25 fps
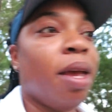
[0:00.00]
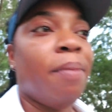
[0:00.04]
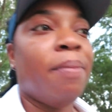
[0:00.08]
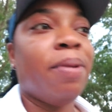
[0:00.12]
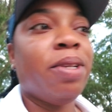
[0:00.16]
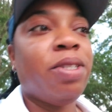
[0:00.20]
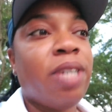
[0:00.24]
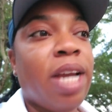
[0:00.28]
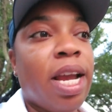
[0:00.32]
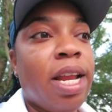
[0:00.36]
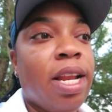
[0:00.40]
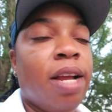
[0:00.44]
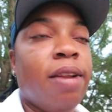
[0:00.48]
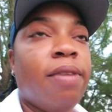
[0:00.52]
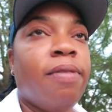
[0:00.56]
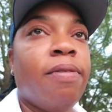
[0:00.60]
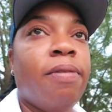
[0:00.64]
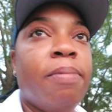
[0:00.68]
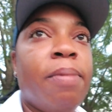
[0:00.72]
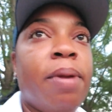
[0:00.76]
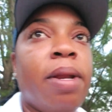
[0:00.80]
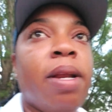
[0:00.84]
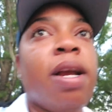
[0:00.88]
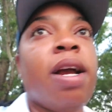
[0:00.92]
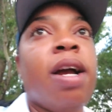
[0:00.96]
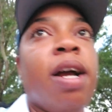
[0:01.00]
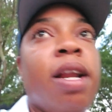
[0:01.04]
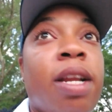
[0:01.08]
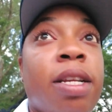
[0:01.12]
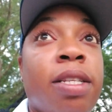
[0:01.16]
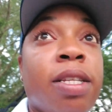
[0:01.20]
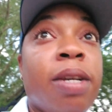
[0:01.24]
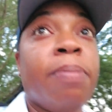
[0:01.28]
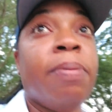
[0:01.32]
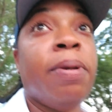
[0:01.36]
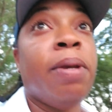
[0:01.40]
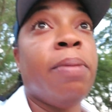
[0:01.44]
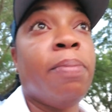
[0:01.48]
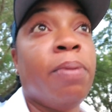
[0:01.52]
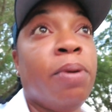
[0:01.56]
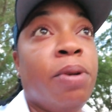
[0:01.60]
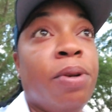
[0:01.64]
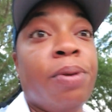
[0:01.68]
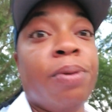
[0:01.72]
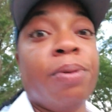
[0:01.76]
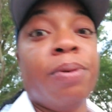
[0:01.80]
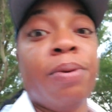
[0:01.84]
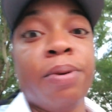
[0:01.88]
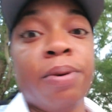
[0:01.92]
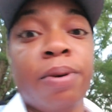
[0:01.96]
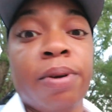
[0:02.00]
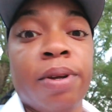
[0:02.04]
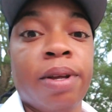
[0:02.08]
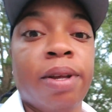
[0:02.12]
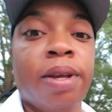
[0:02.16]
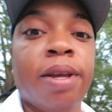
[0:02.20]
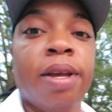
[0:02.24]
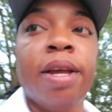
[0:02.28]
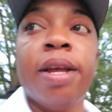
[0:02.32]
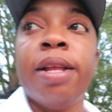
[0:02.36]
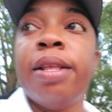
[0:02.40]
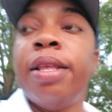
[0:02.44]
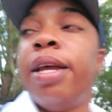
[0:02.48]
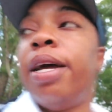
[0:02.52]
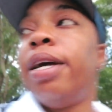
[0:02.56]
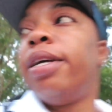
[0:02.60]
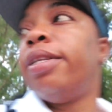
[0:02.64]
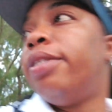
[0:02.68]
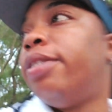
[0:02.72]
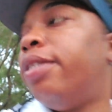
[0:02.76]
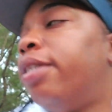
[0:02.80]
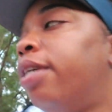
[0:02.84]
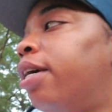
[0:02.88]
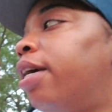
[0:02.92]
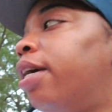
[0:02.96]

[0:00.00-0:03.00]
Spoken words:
I try not to make a lot of people know that